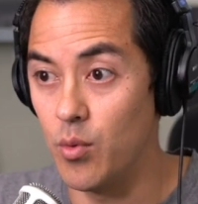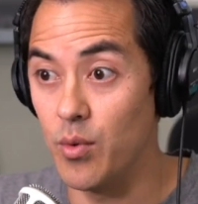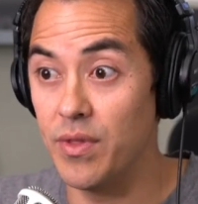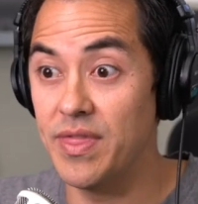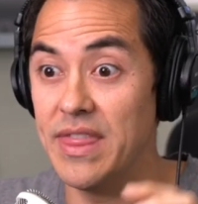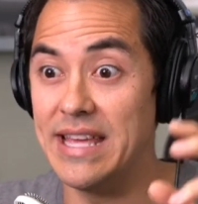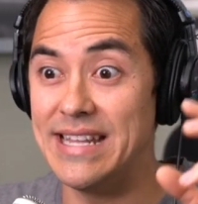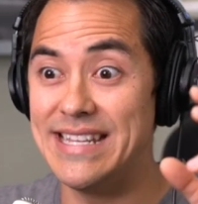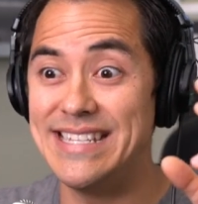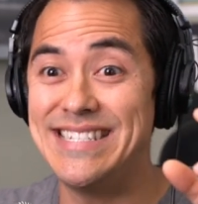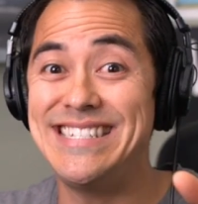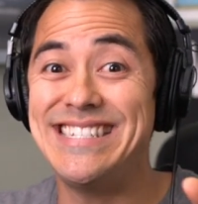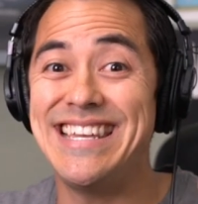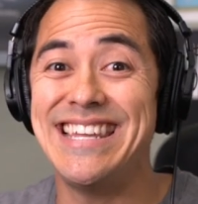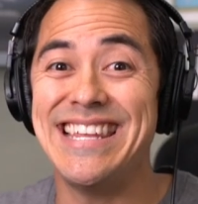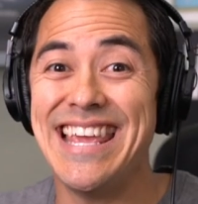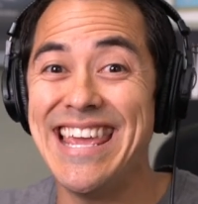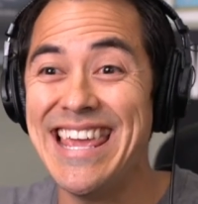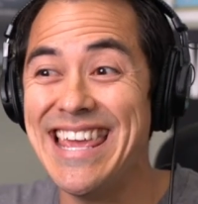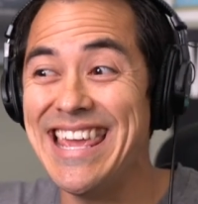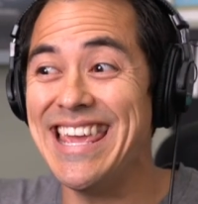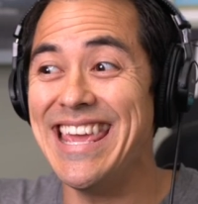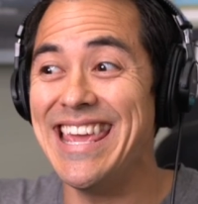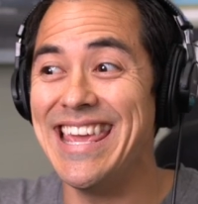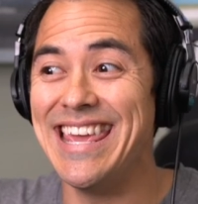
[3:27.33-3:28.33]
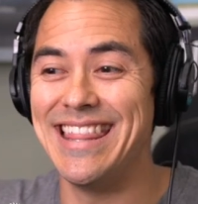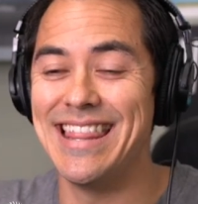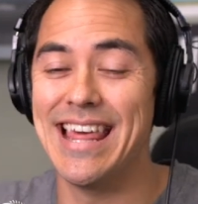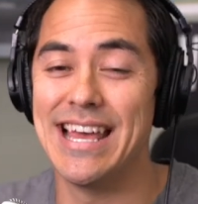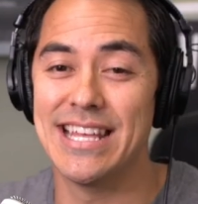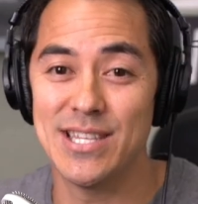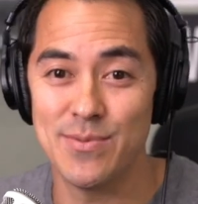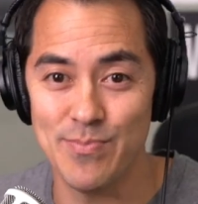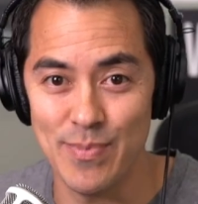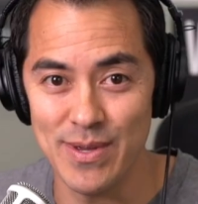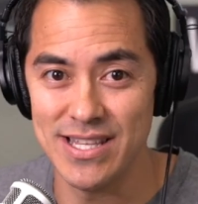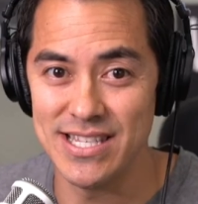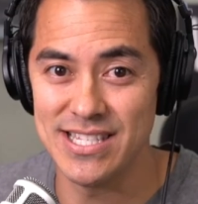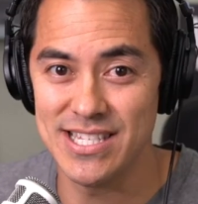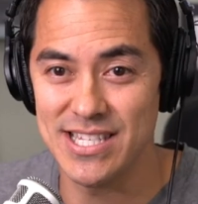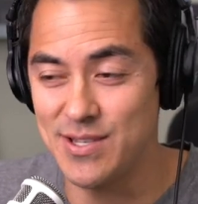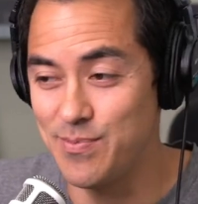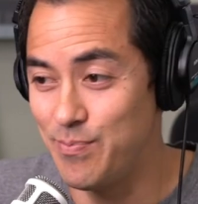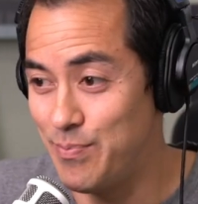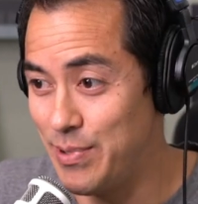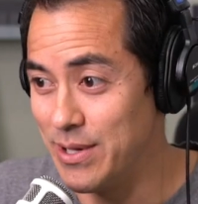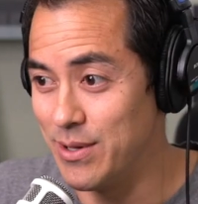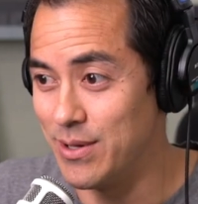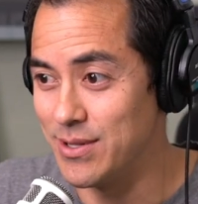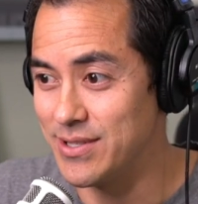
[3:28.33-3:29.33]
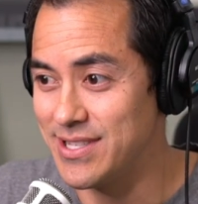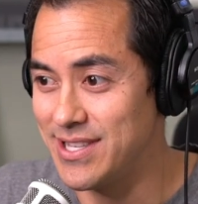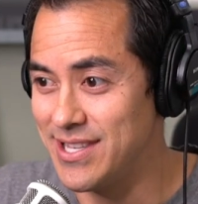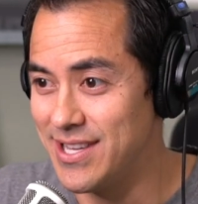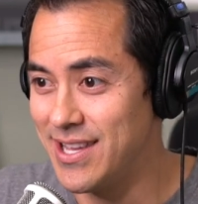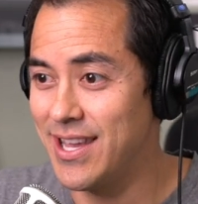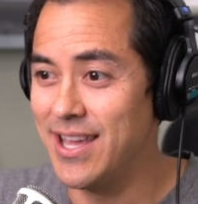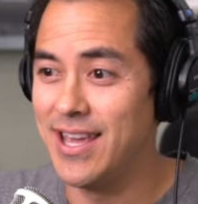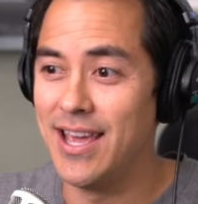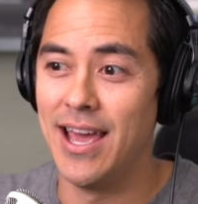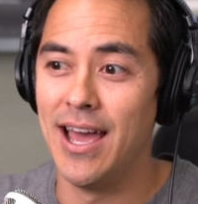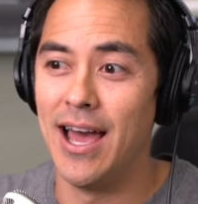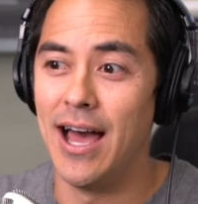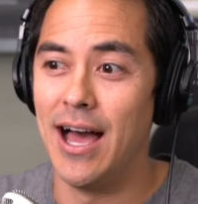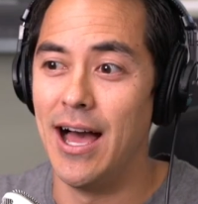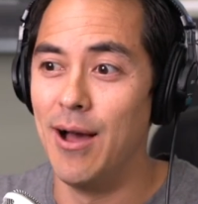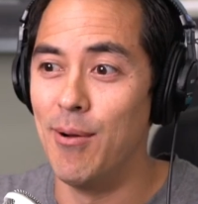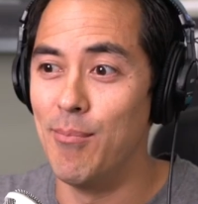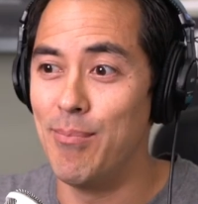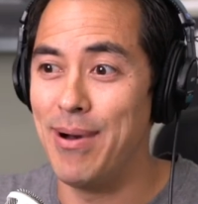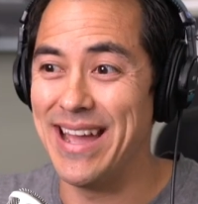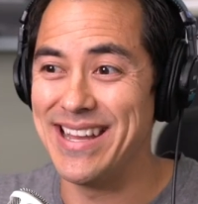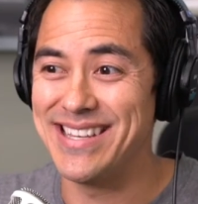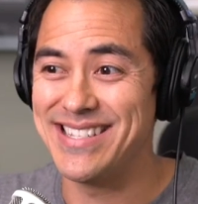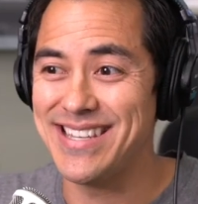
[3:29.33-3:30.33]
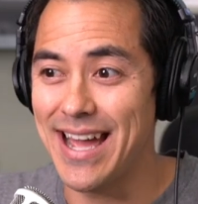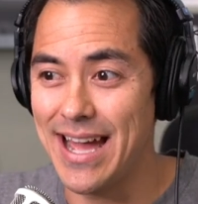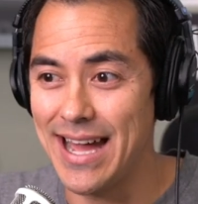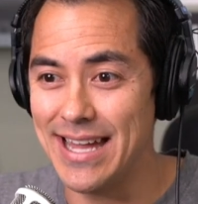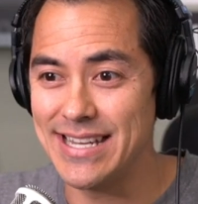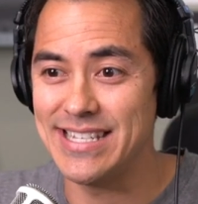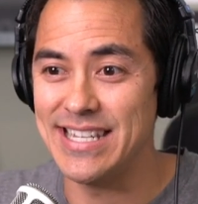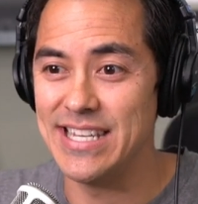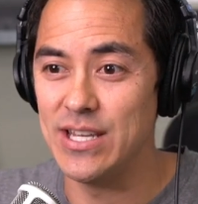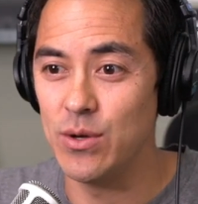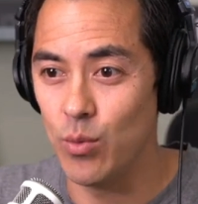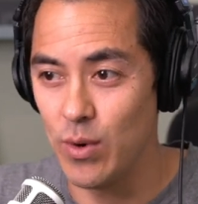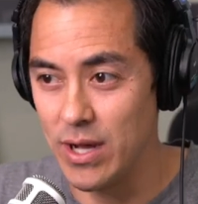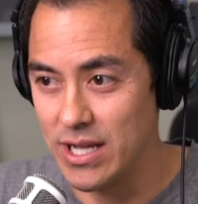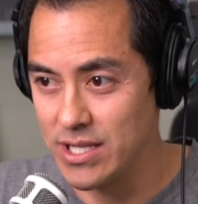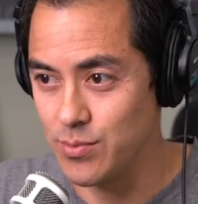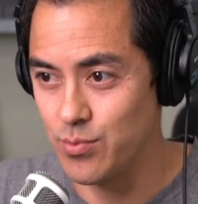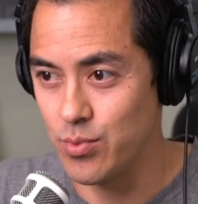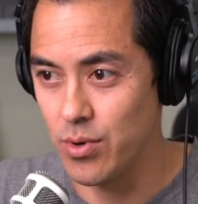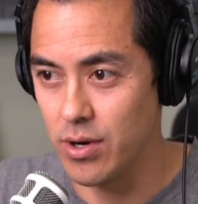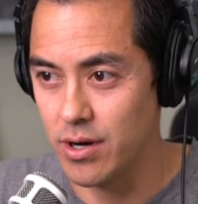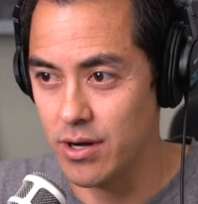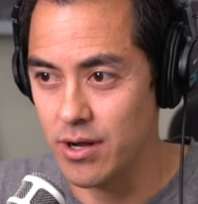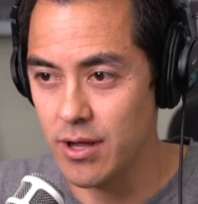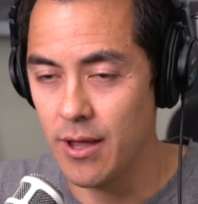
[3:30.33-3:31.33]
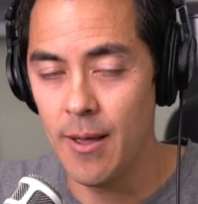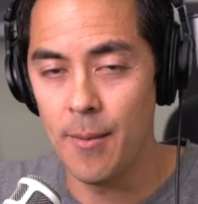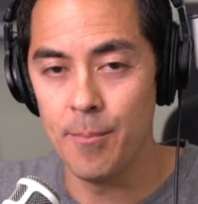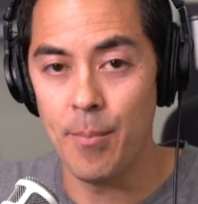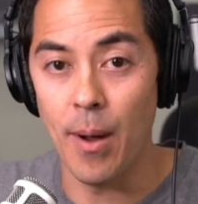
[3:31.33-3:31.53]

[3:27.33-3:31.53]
with the tea that's been spilt uh, by Tati Westbrook.